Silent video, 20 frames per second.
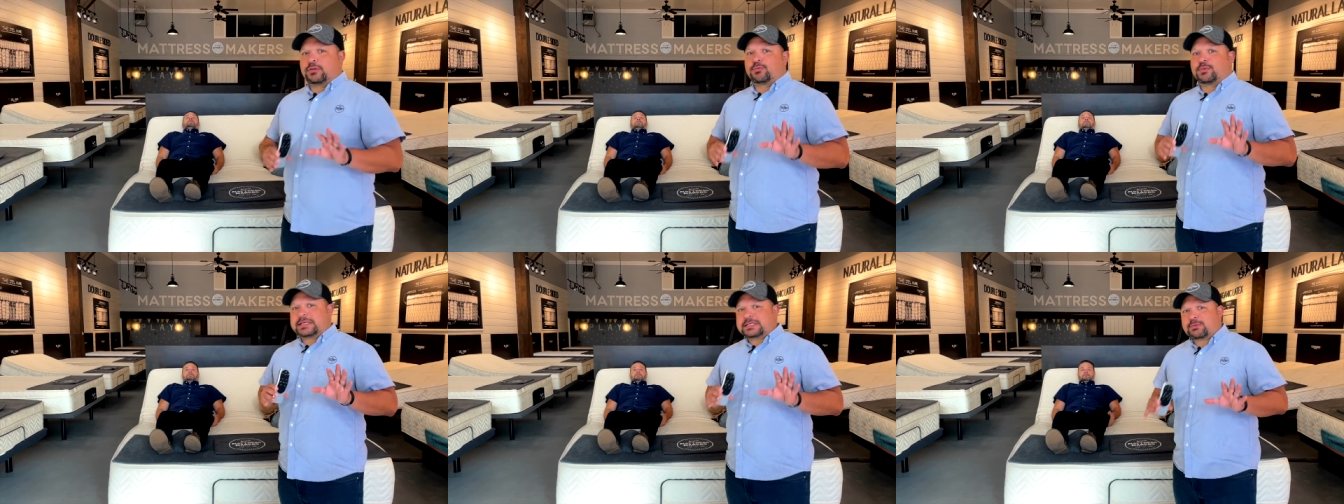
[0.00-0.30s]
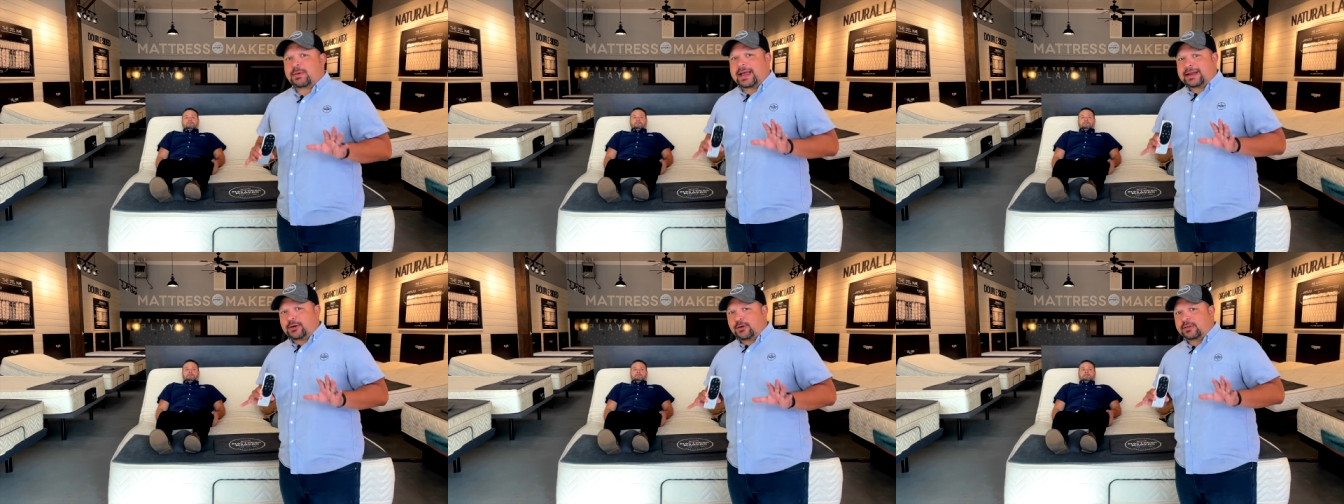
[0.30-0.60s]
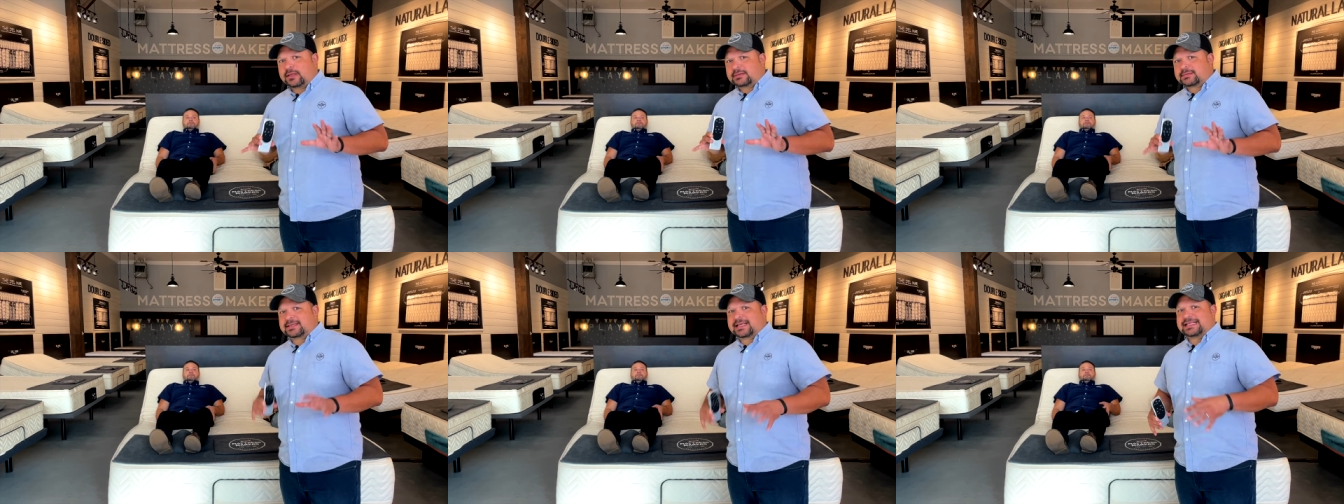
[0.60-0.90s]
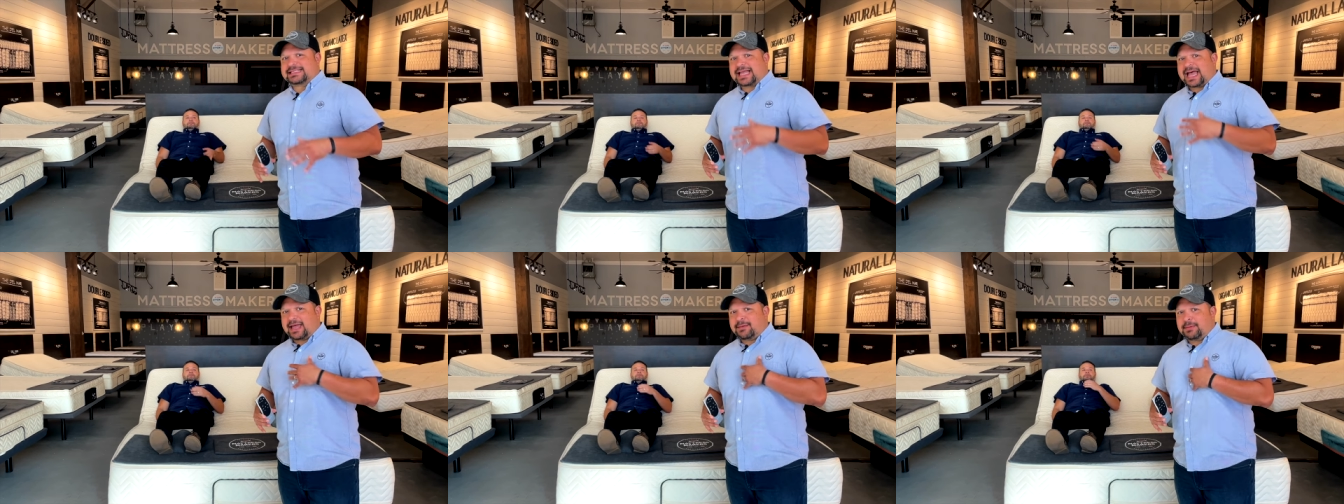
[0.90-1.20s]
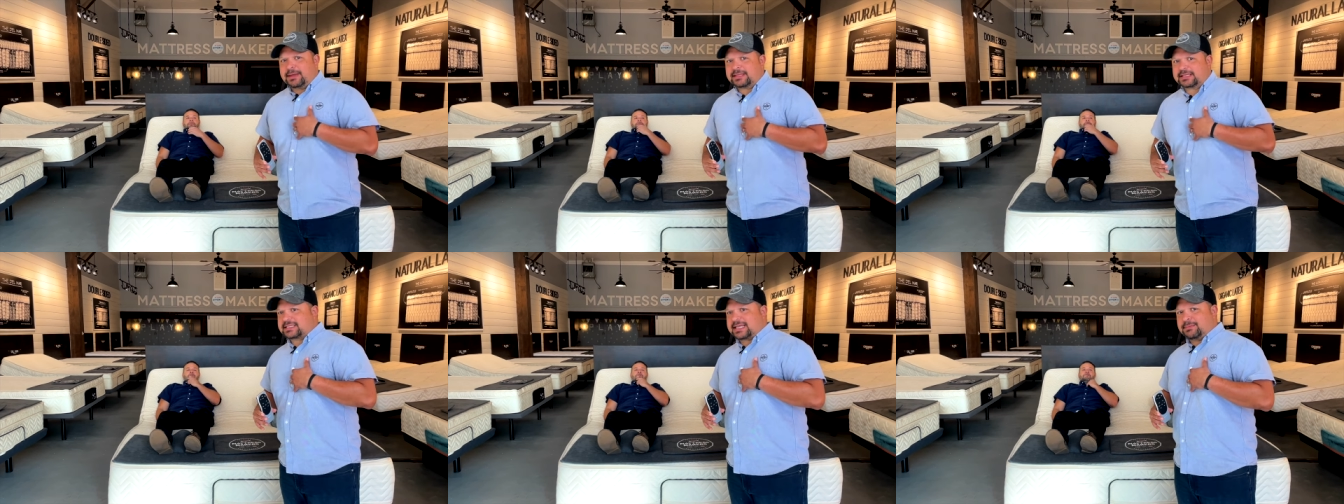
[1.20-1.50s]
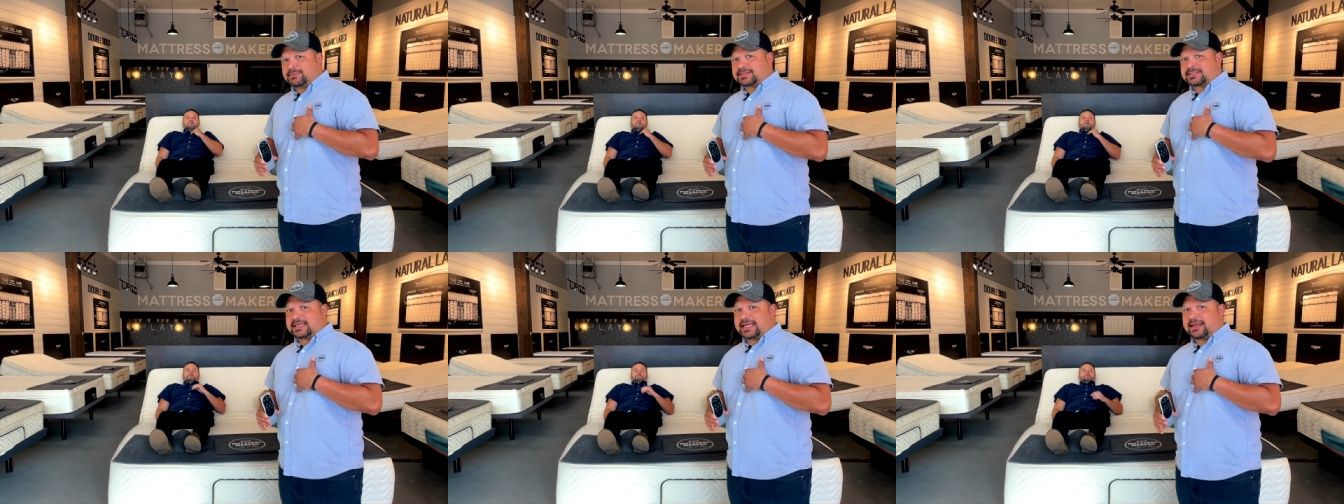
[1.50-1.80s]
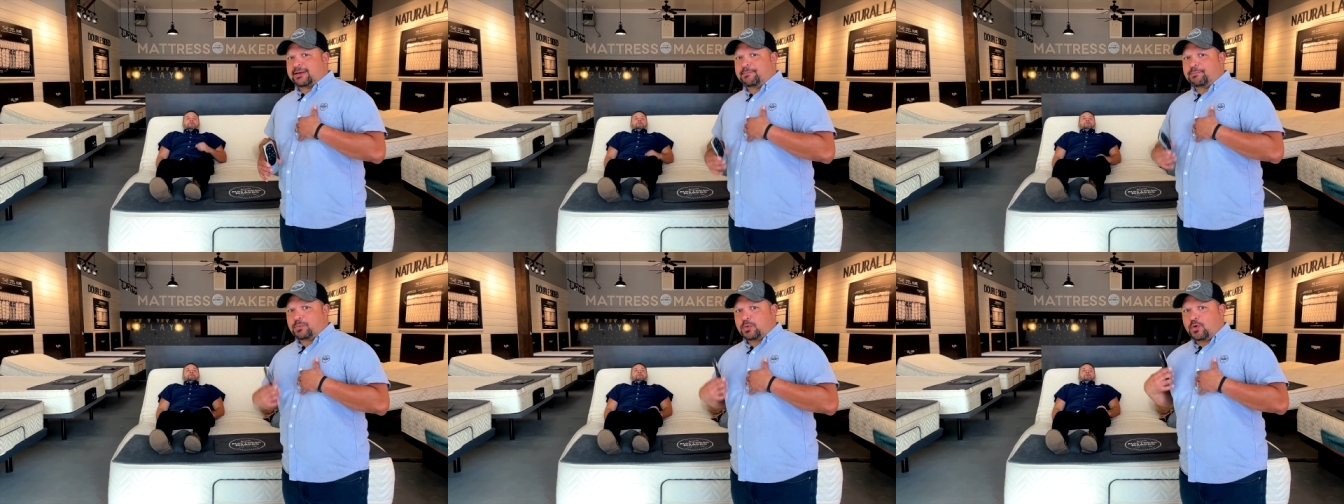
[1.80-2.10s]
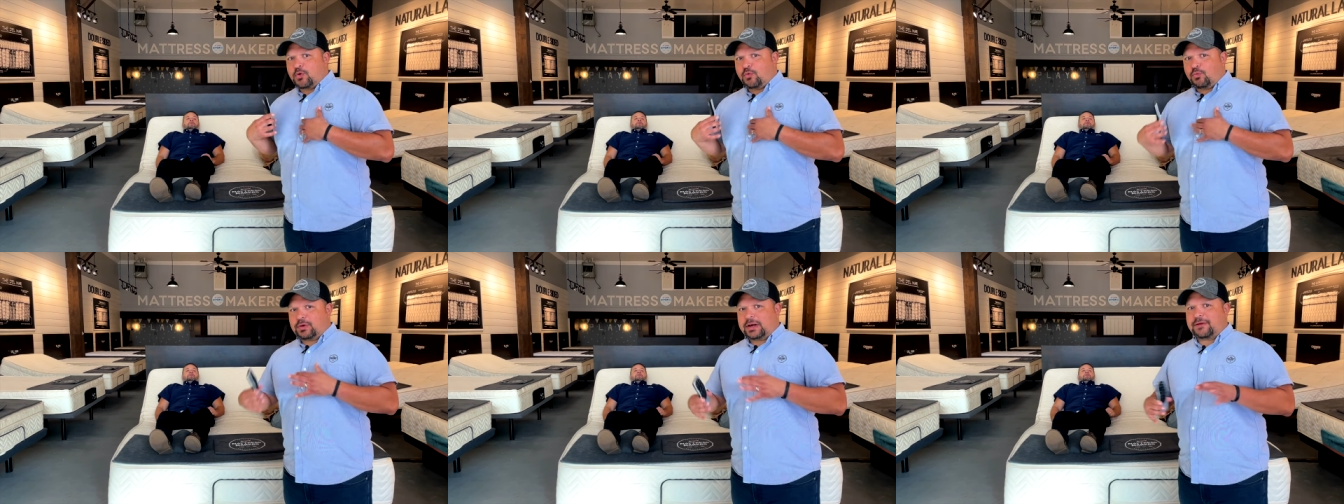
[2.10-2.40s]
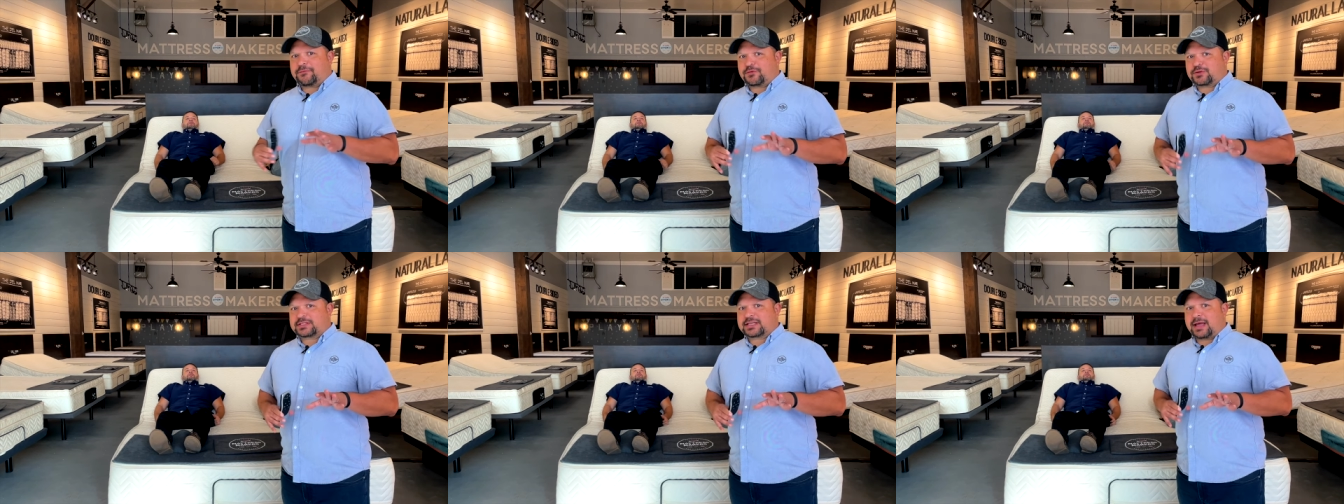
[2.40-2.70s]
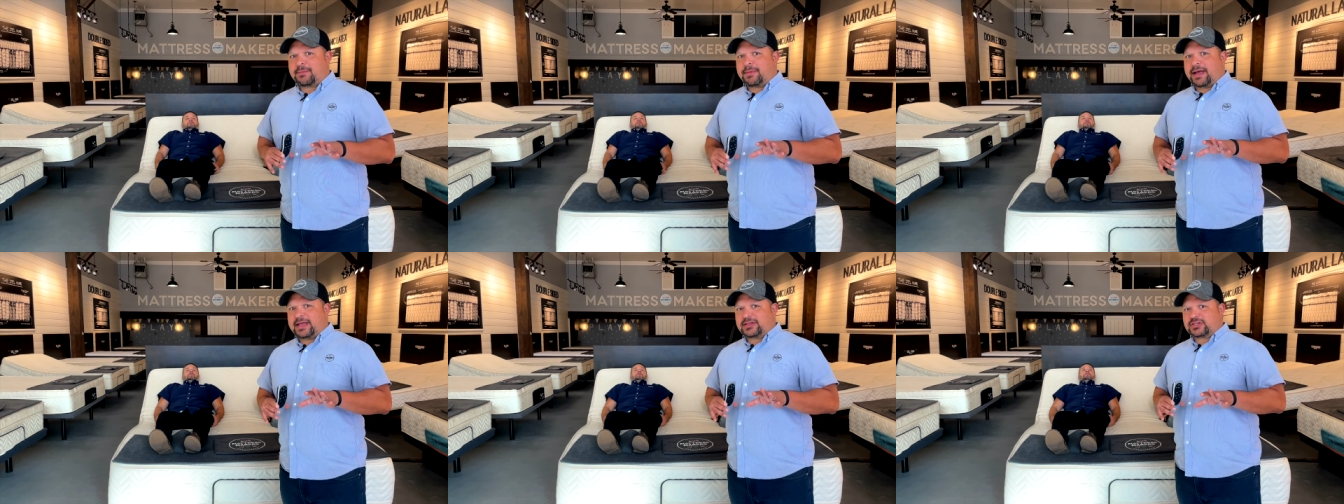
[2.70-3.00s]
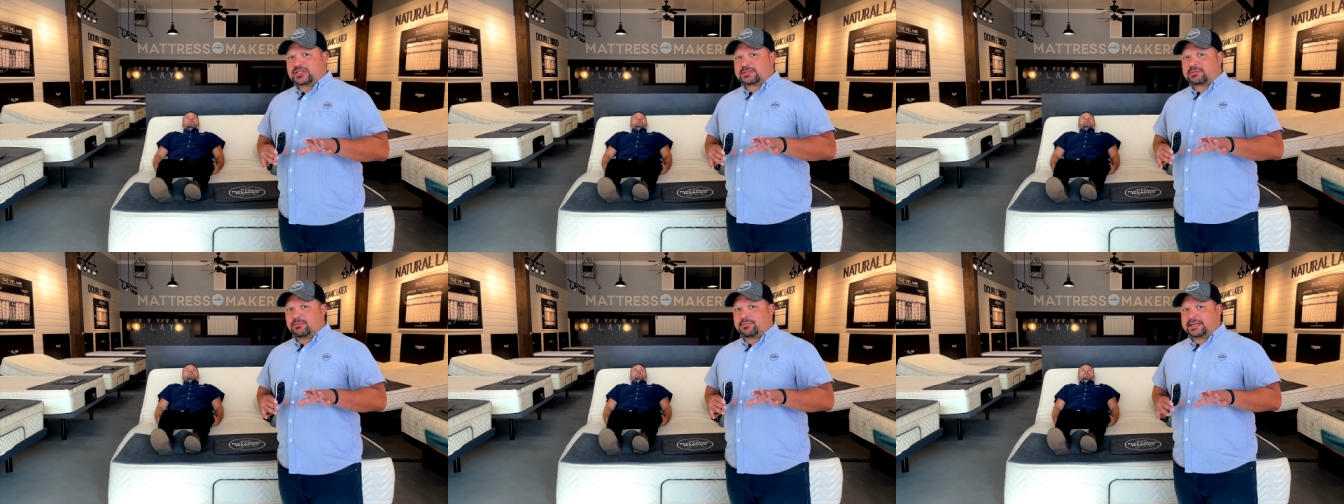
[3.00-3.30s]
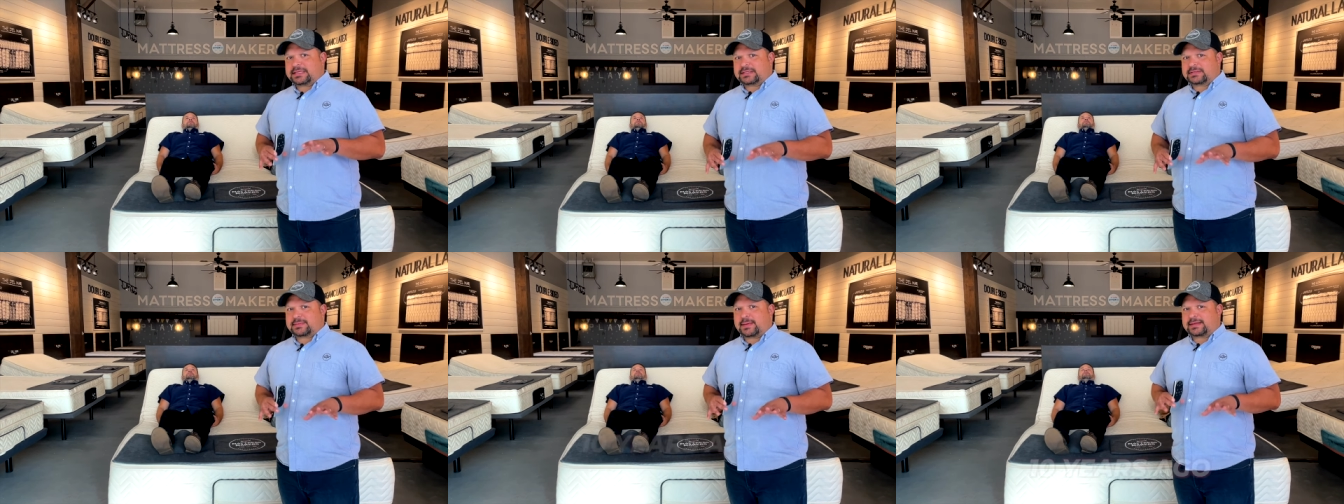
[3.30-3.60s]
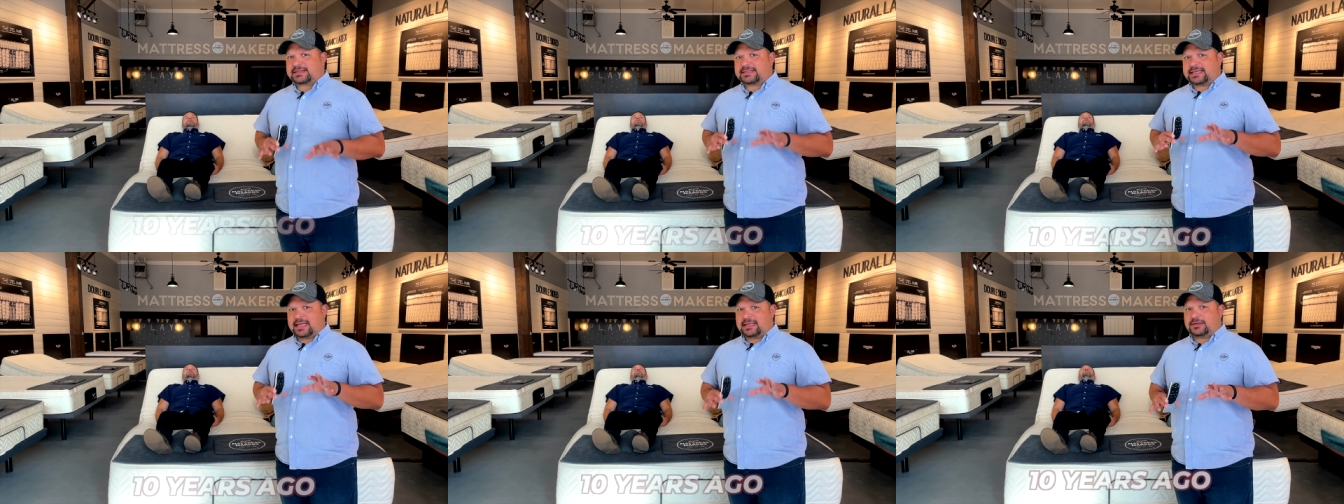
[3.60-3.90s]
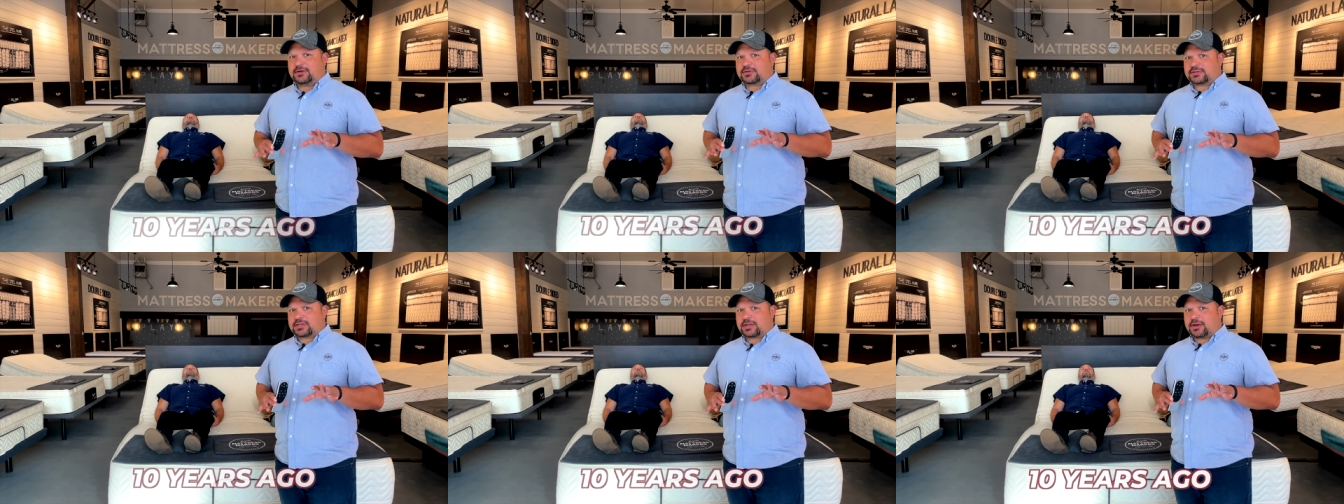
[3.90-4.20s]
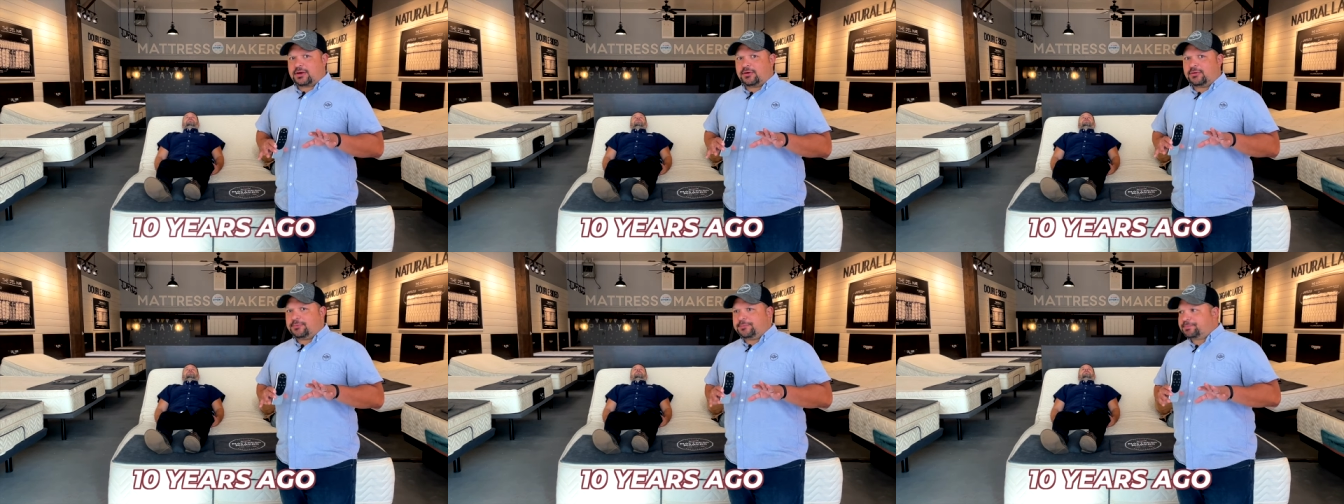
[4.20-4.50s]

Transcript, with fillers: reason why I know this is because I made the same mistake when I first got my adjustable bases about 10 years ago